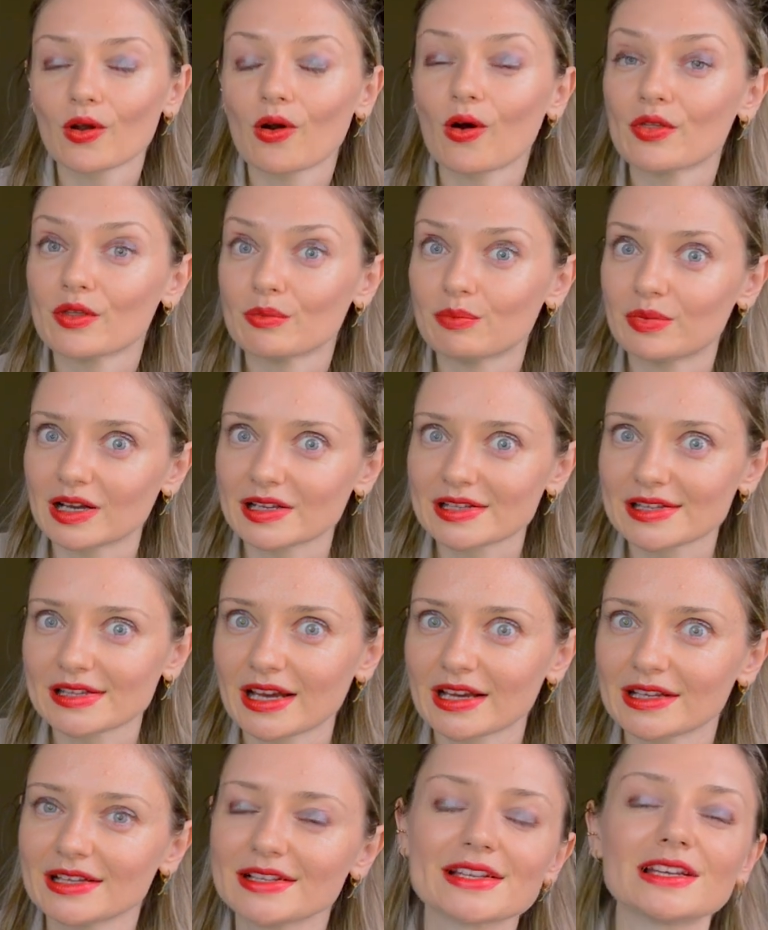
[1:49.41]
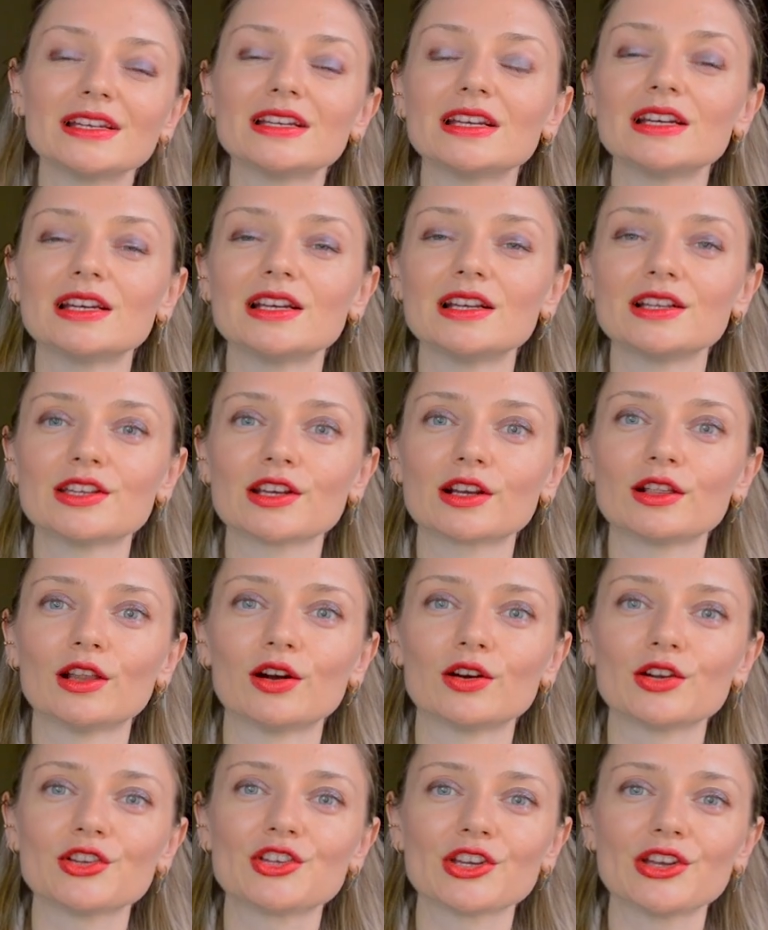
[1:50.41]
On the plus side,
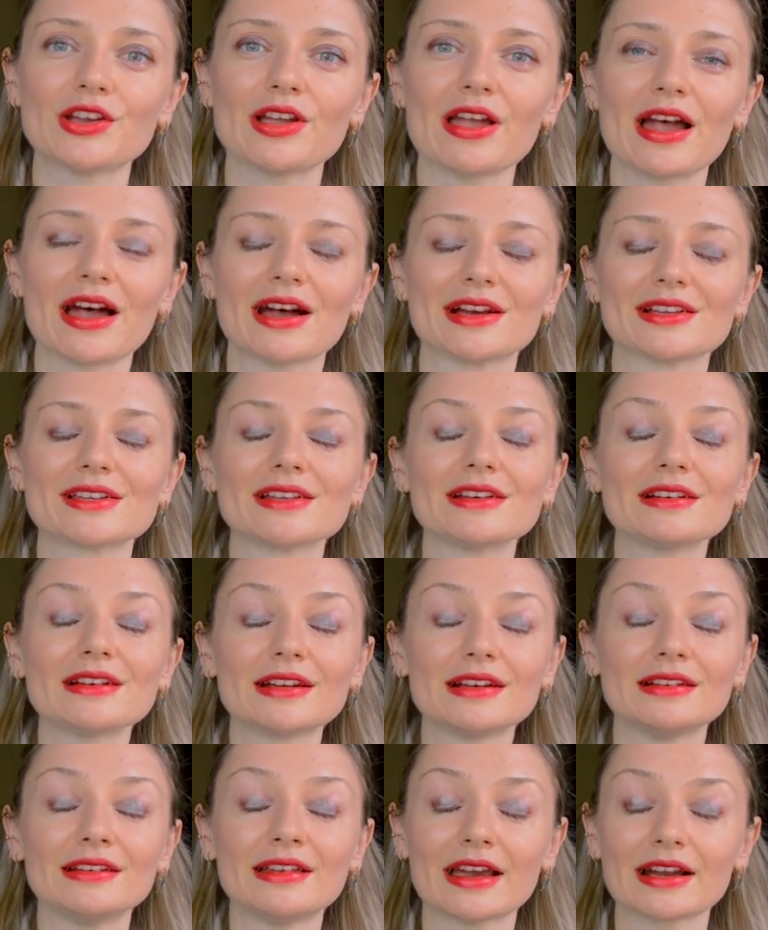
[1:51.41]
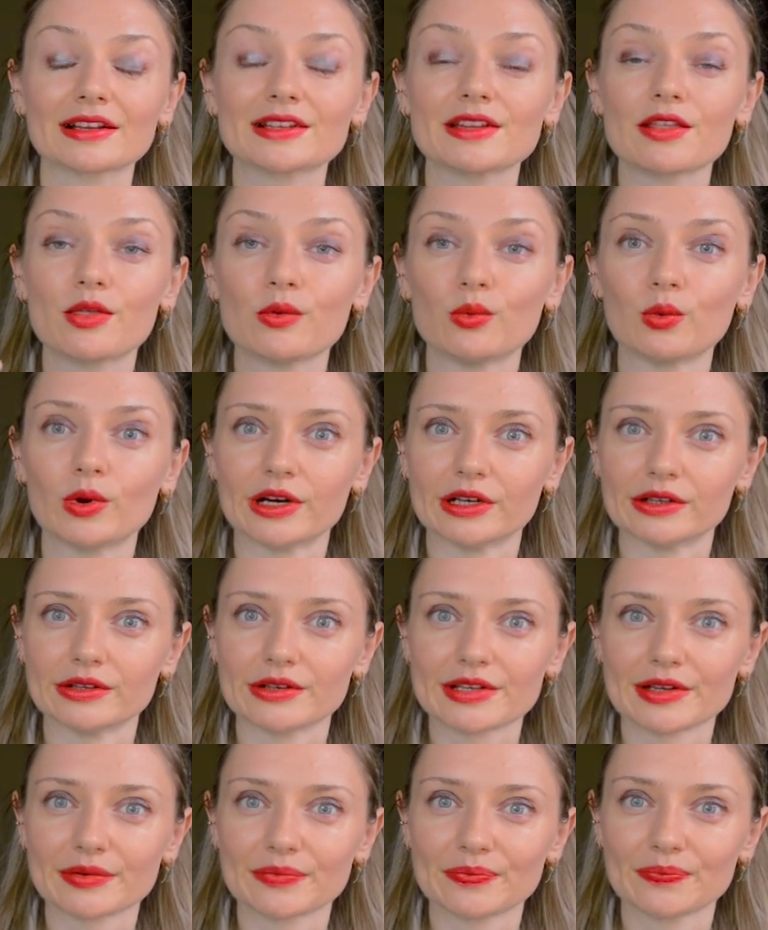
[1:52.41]
technology has connected the
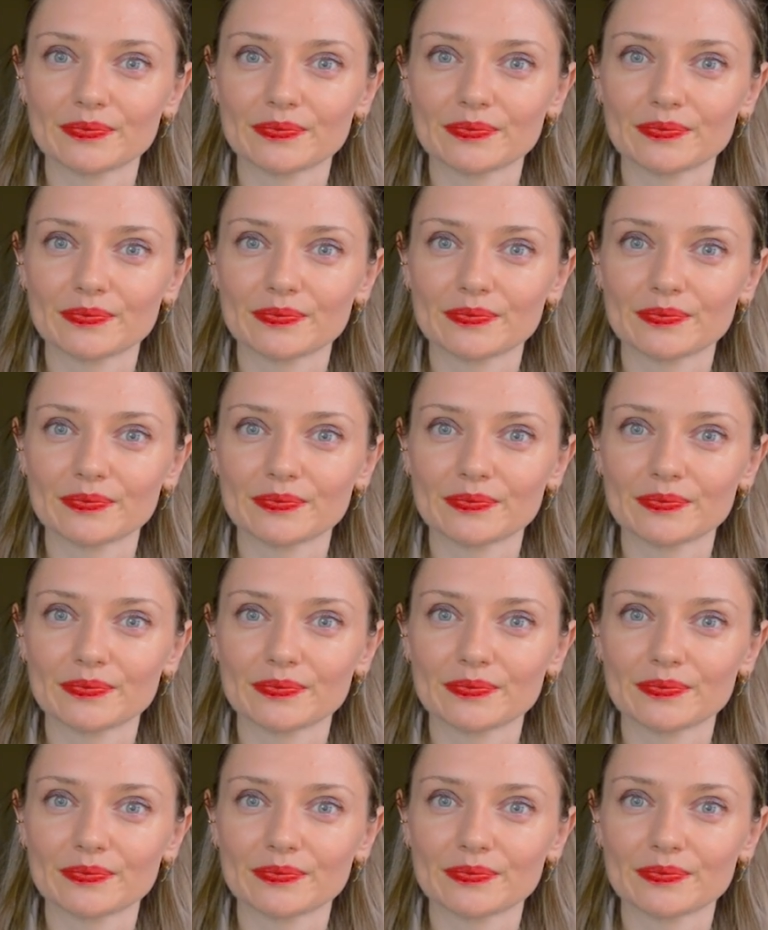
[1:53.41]
world.